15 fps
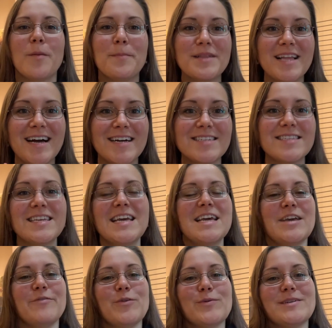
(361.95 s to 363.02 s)
Plus,
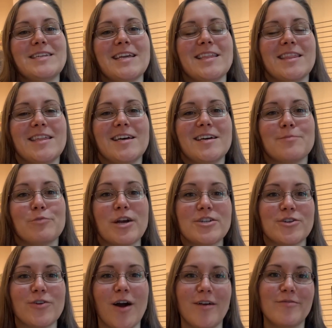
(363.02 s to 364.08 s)
if you want to take the
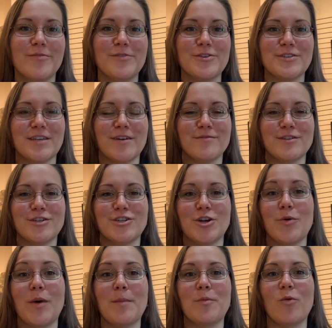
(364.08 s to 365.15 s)
pressure off of yourself to
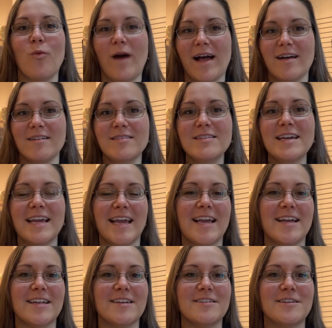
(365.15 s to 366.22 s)
show up well
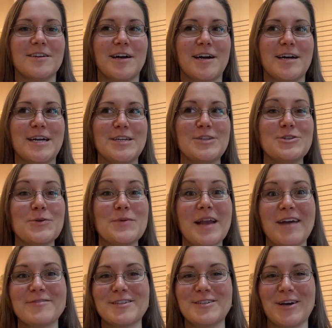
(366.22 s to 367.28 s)
and you don't want to
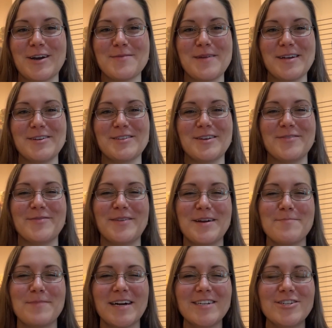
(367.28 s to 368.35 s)
have to talk about yourself
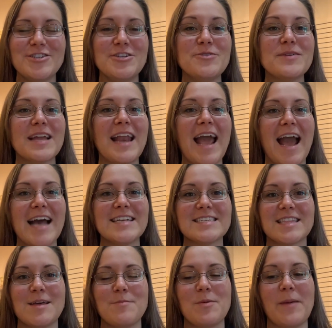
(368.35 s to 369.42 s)
very much, you can
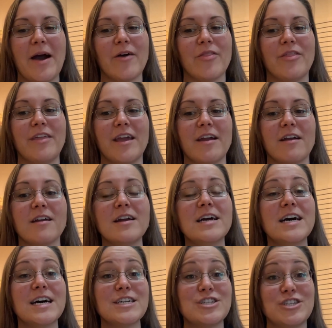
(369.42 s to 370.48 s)
ask them about their
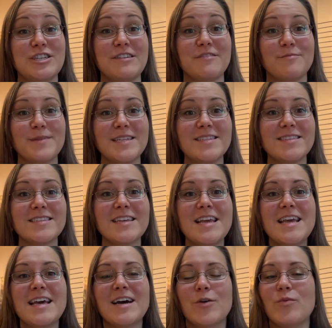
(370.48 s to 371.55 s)
achievements.
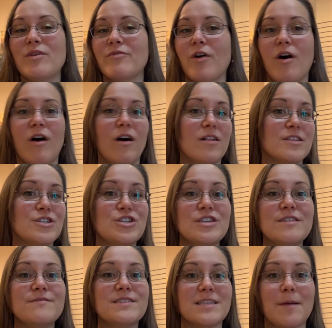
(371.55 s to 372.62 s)
We've all
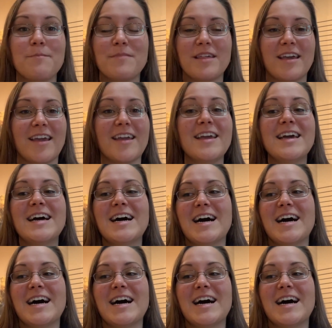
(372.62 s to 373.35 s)
achieved something.